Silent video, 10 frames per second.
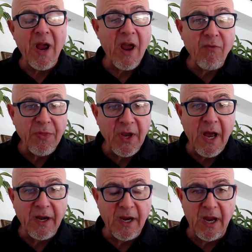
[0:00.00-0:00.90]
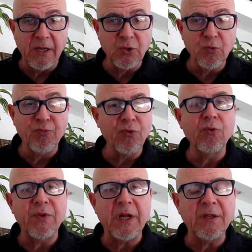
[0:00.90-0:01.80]
everything I can to
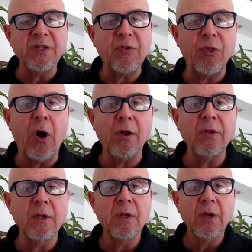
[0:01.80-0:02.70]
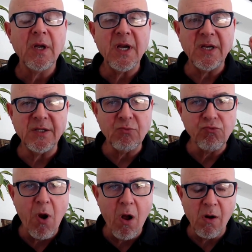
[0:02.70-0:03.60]
prove that this thought is
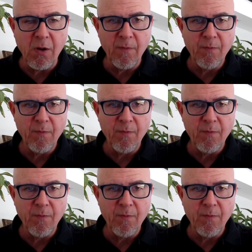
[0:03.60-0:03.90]
wrong.